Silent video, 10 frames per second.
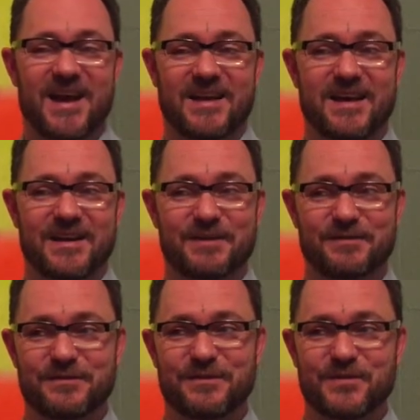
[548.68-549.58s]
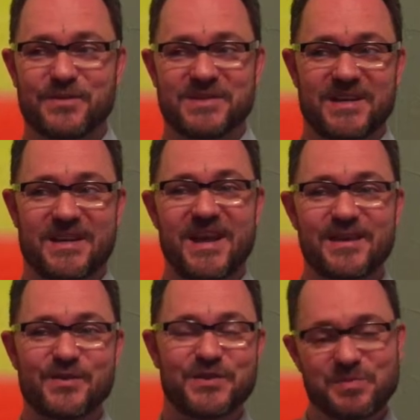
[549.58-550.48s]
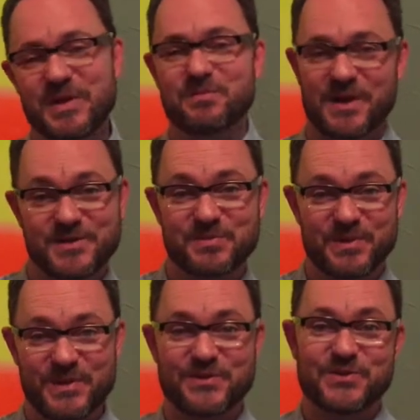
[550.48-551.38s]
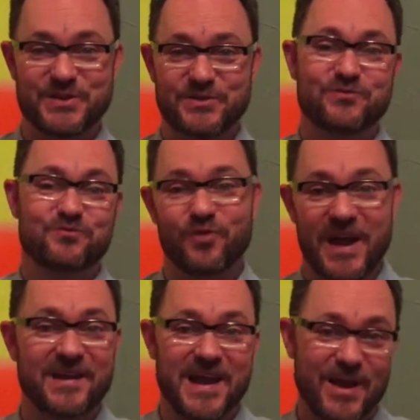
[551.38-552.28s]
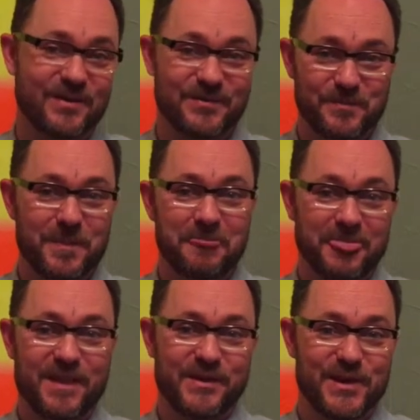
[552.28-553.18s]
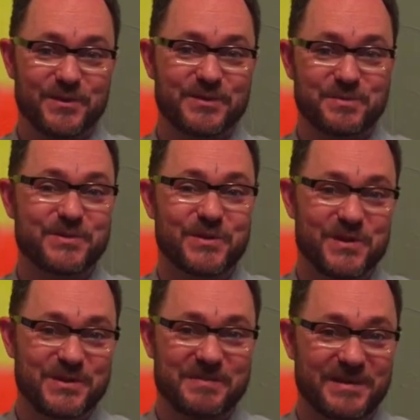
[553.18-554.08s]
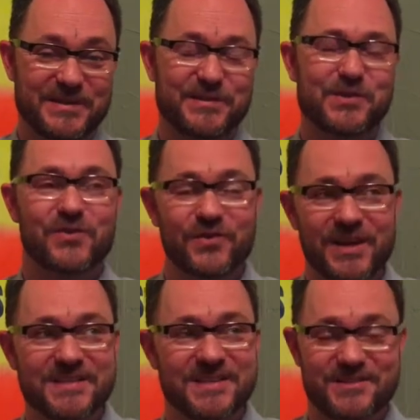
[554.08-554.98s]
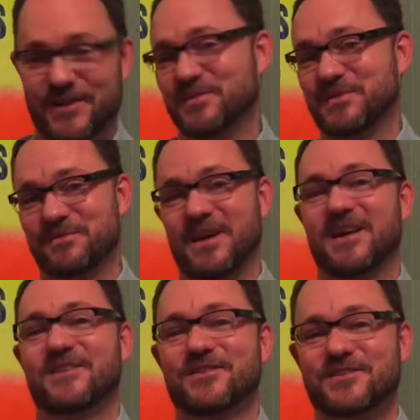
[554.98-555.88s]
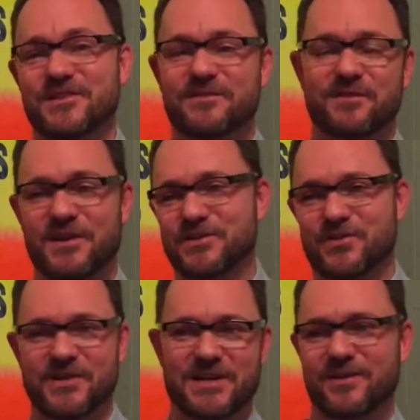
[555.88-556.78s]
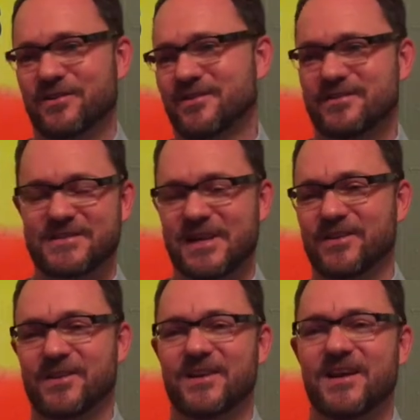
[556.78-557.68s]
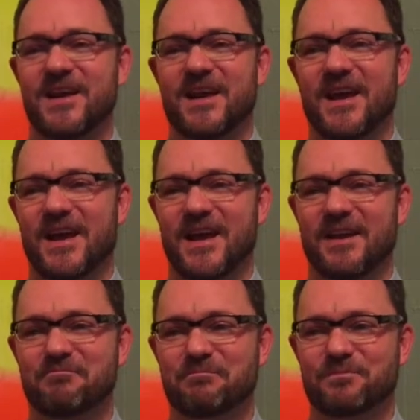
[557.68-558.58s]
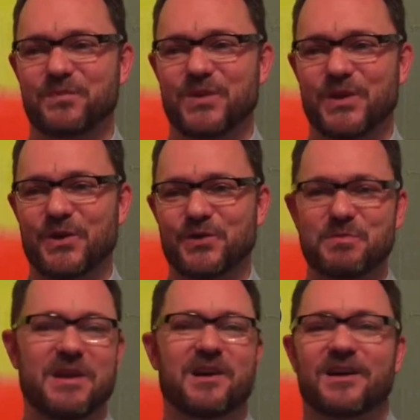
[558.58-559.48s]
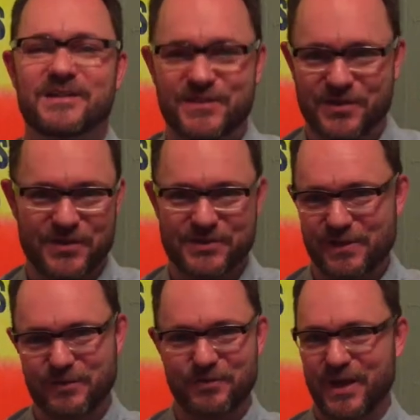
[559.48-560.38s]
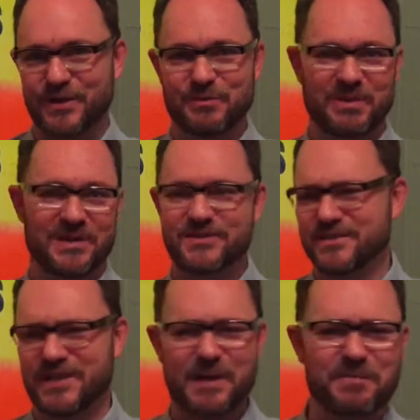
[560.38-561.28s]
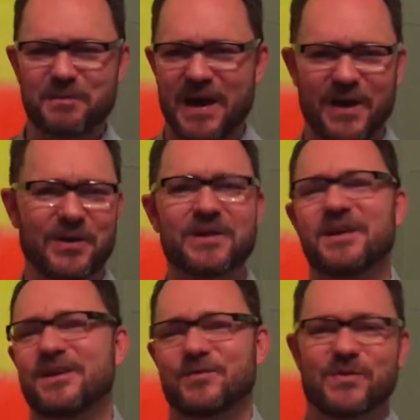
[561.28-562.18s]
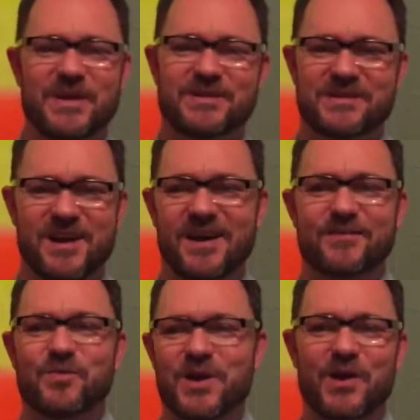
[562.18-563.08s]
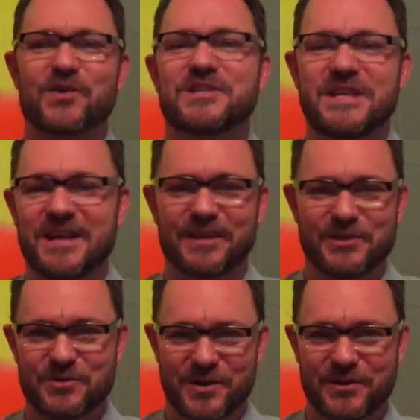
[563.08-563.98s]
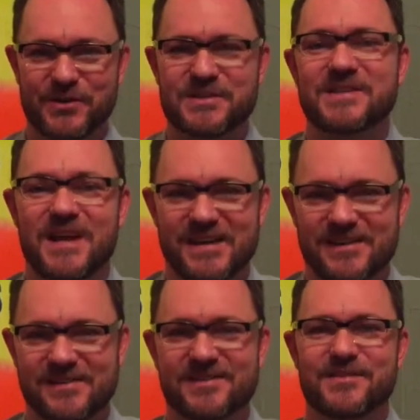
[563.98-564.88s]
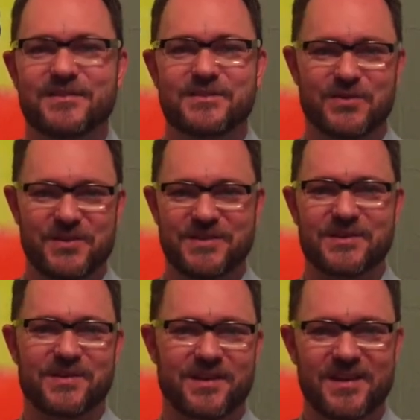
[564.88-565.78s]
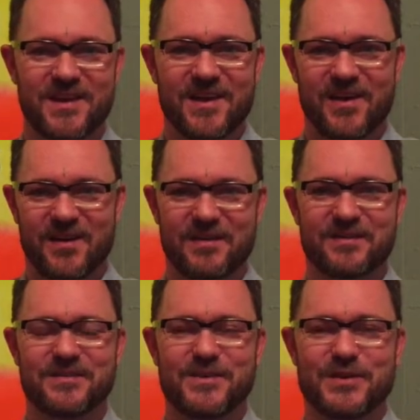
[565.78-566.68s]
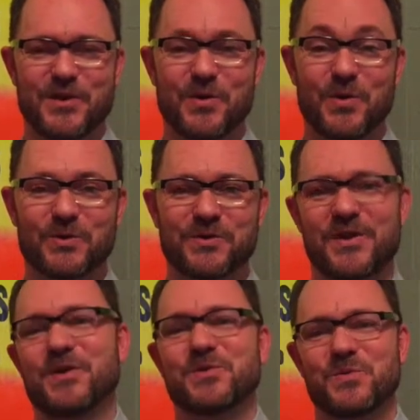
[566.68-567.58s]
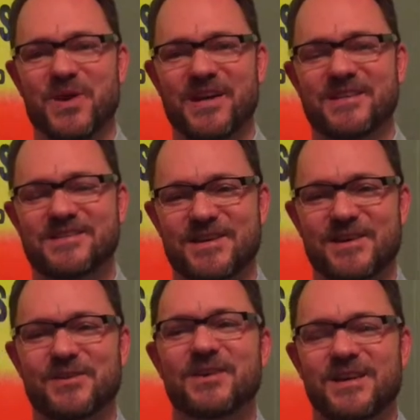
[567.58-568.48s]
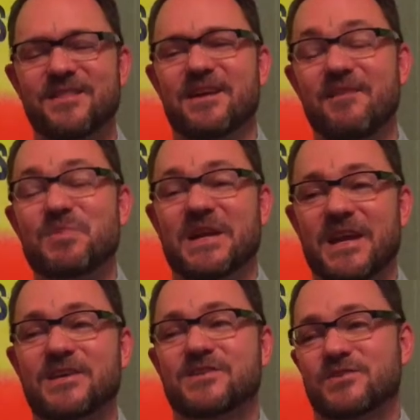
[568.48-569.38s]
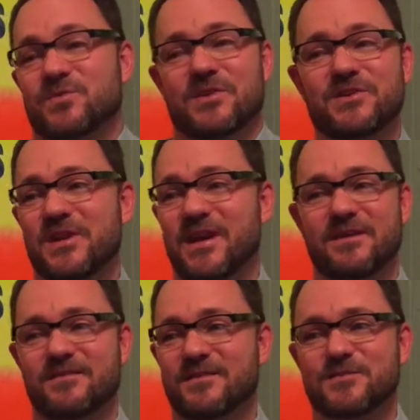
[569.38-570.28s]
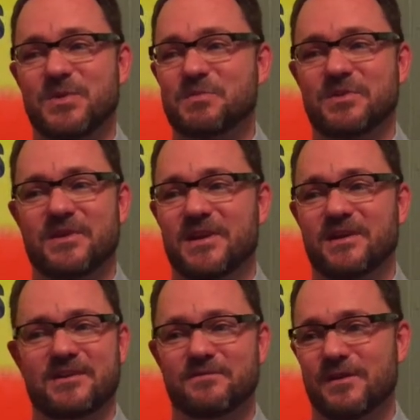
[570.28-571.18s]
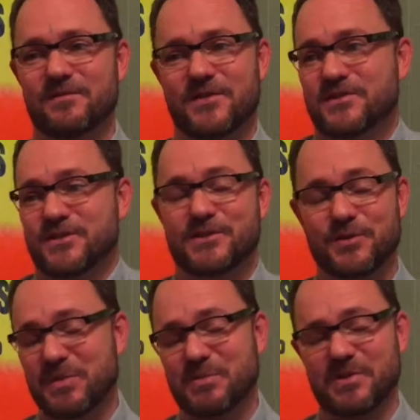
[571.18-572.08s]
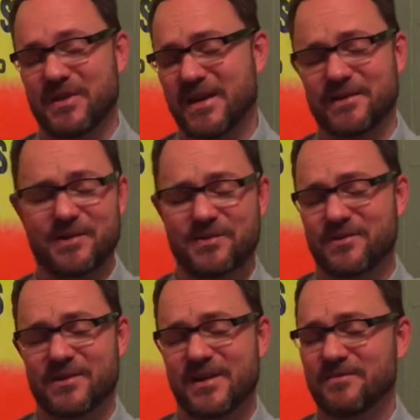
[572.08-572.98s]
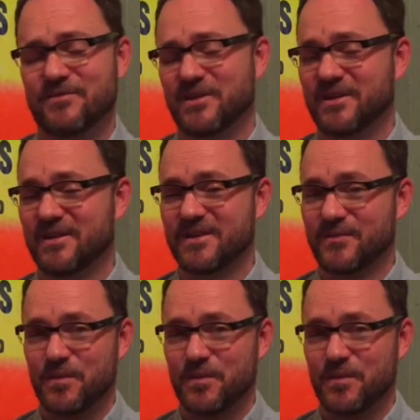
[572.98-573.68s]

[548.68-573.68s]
I kind of was like, hey, you should be in Box of Books. You should write out, you know, some stories about these crazy jobs you've had. You're such a funny storyteller, teller, and you know, you may not consider yourself a writer, but just type them out. It's not, we're not critiquing you on your style. The stories are, like, are, you know, hold their own weight. So there have been occasions where, yeah, there's people that I get involved that just, they're people that I know, they're not even really